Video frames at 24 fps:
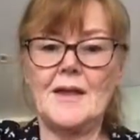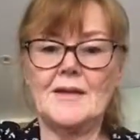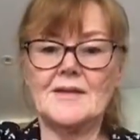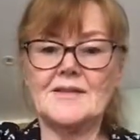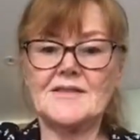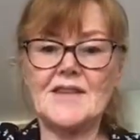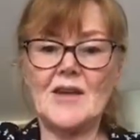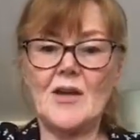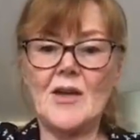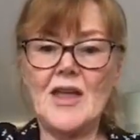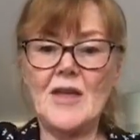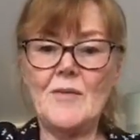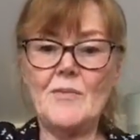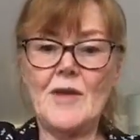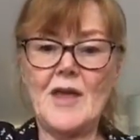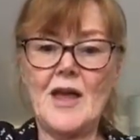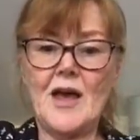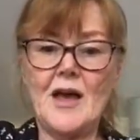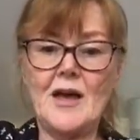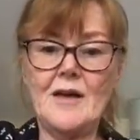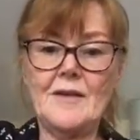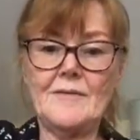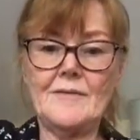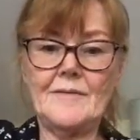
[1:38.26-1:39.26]
So here we
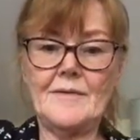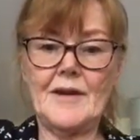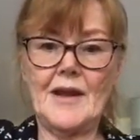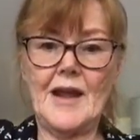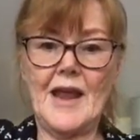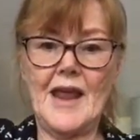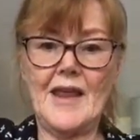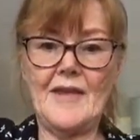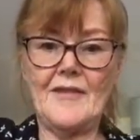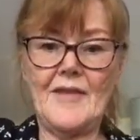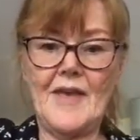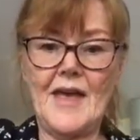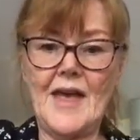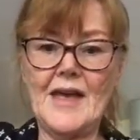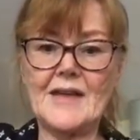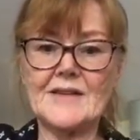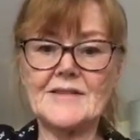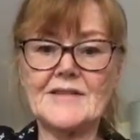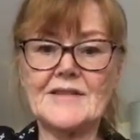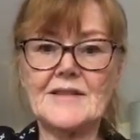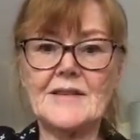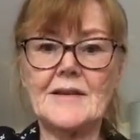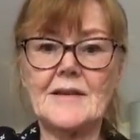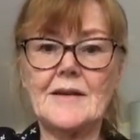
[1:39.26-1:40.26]
are, like
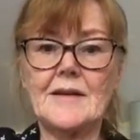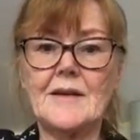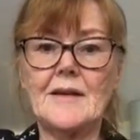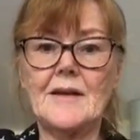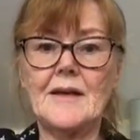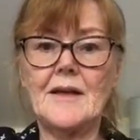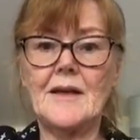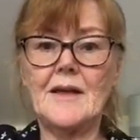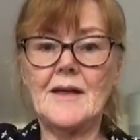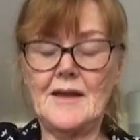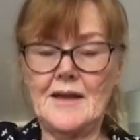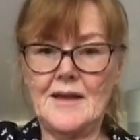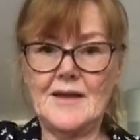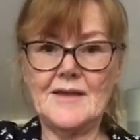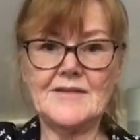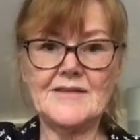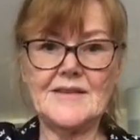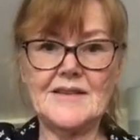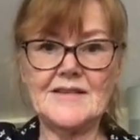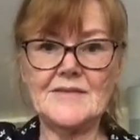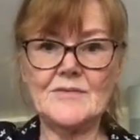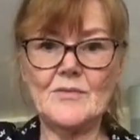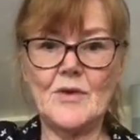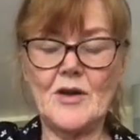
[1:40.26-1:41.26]
that. Is
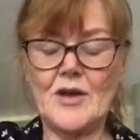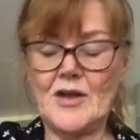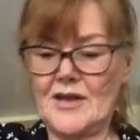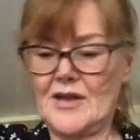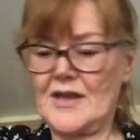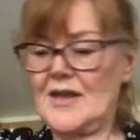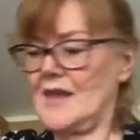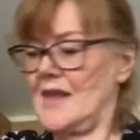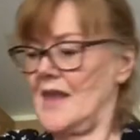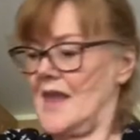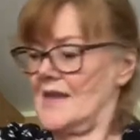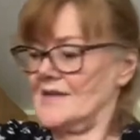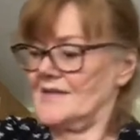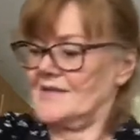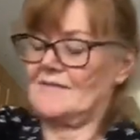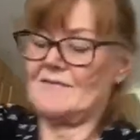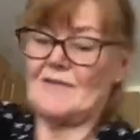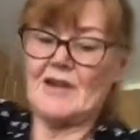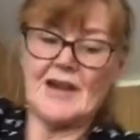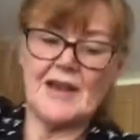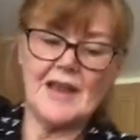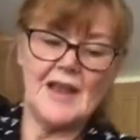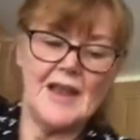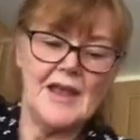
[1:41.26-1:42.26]
this working? Yes,
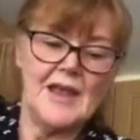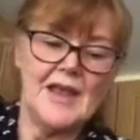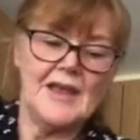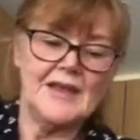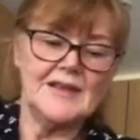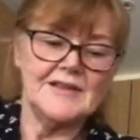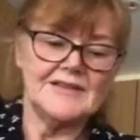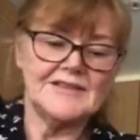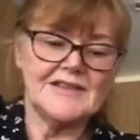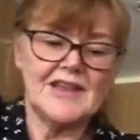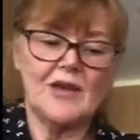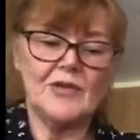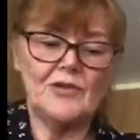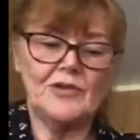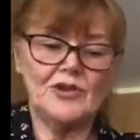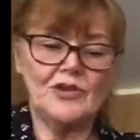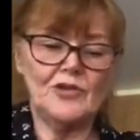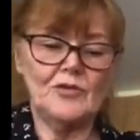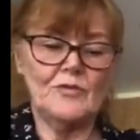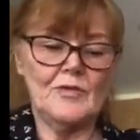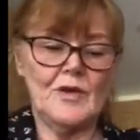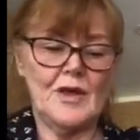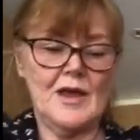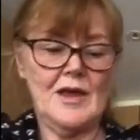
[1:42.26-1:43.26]
right. So
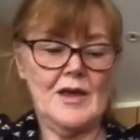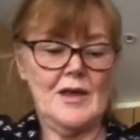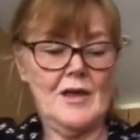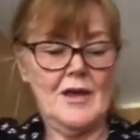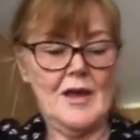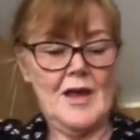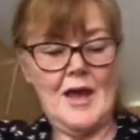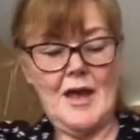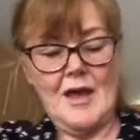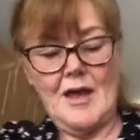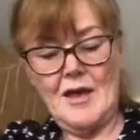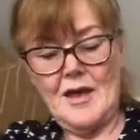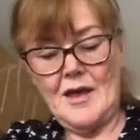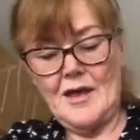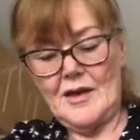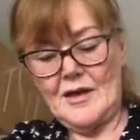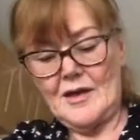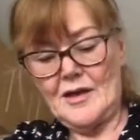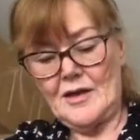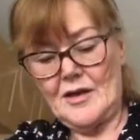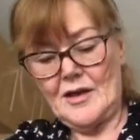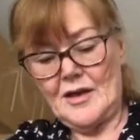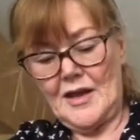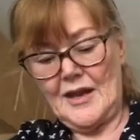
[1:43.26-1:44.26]
you
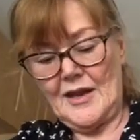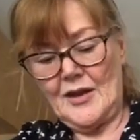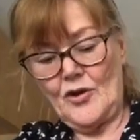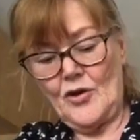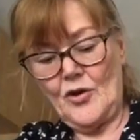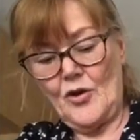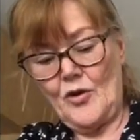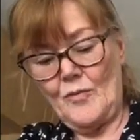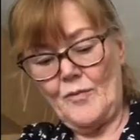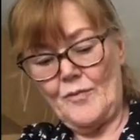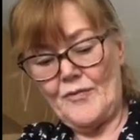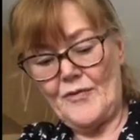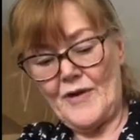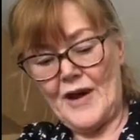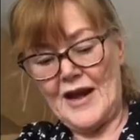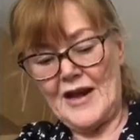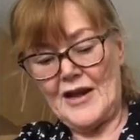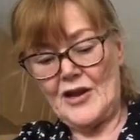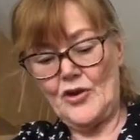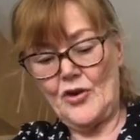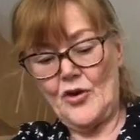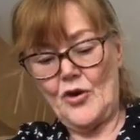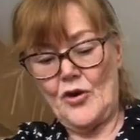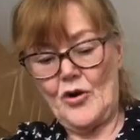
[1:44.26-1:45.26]

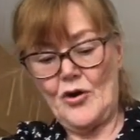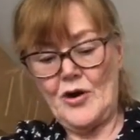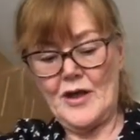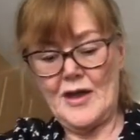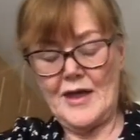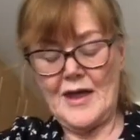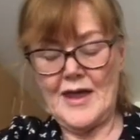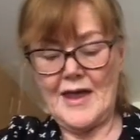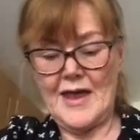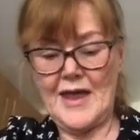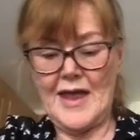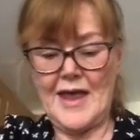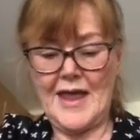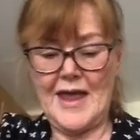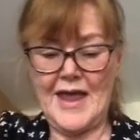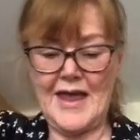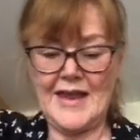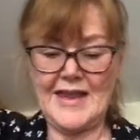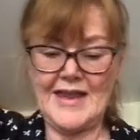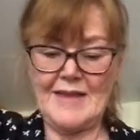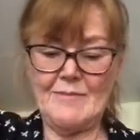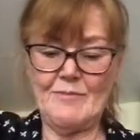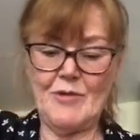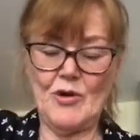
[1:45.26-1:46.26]
incorporate your
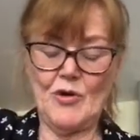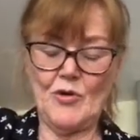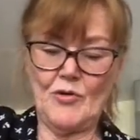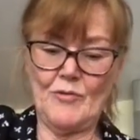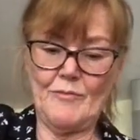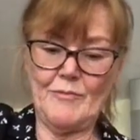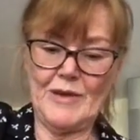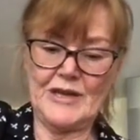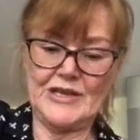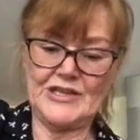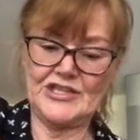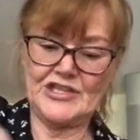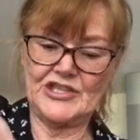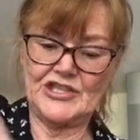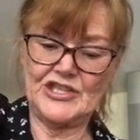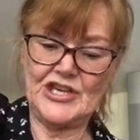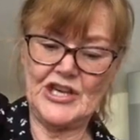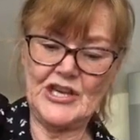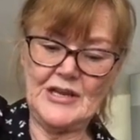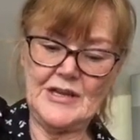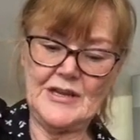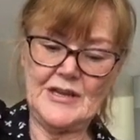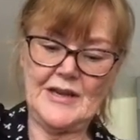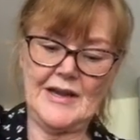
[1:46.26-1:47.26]
eggy milk
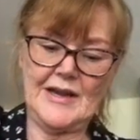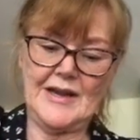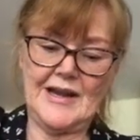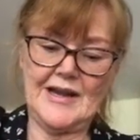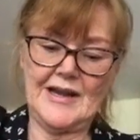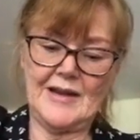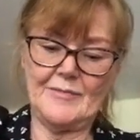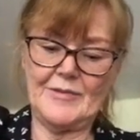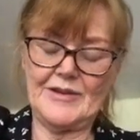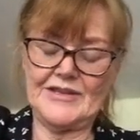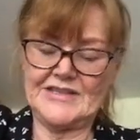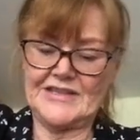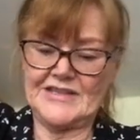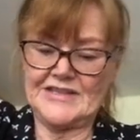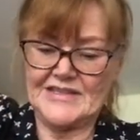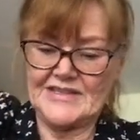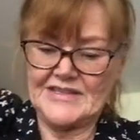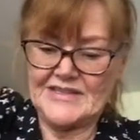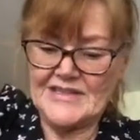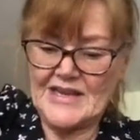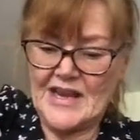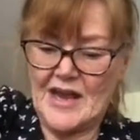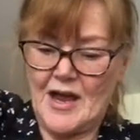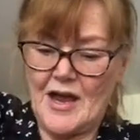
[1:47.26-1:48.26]
mixture a little bit at
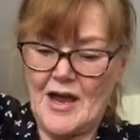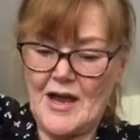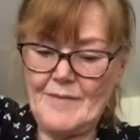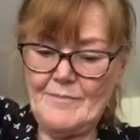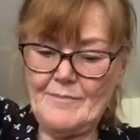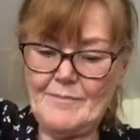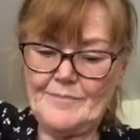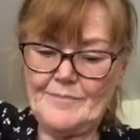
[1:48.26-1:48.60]
a time.